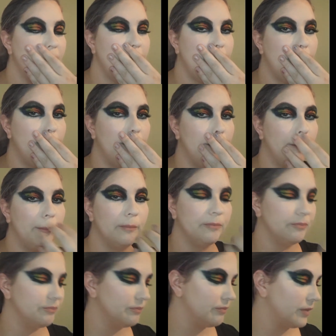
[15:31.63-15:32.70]
Um,
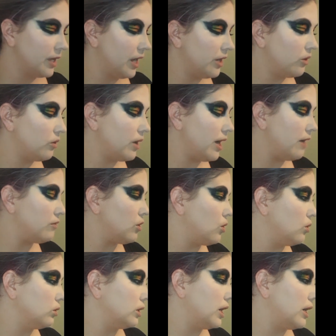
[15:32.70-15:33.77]
I don't have a
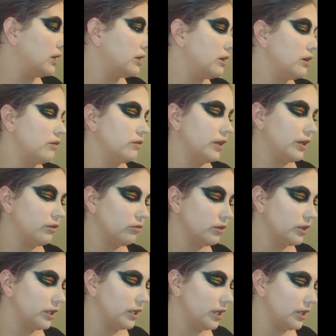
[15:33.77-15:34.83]
whole lot of like
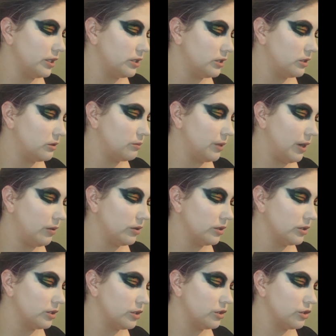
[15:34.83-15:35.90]
really nice
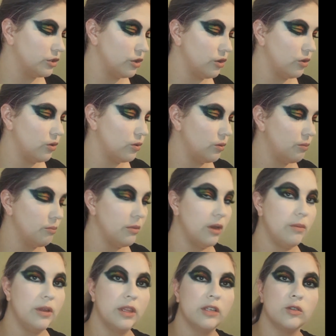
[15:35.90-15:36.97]
powders, so
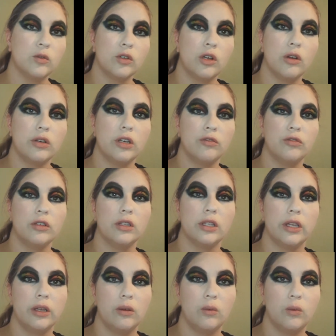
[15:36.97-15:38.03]
maybe this would go
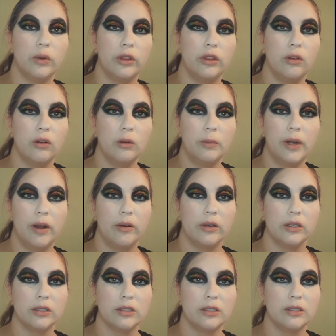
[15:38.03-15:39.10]
differently with your
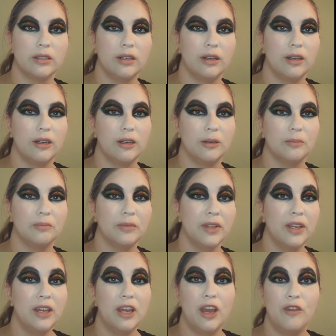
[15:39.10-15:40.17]
powders. Um,
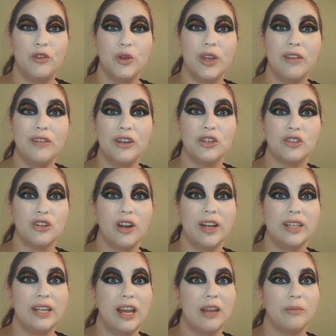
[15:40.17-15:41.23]
if you give it a try,
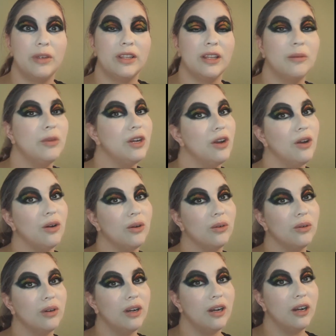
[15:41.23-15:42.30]
tag me, let me know.
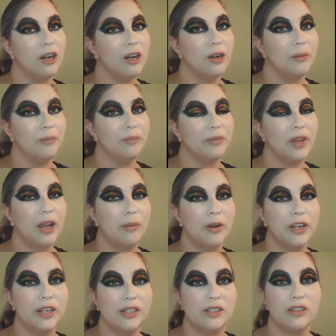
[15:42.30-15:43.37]
Um, I'm
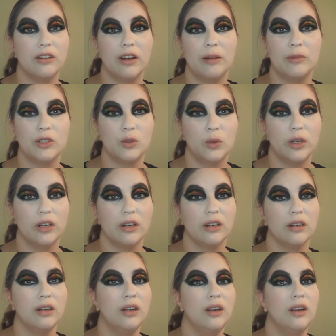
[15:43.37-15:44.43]
on Instagram and Twitter.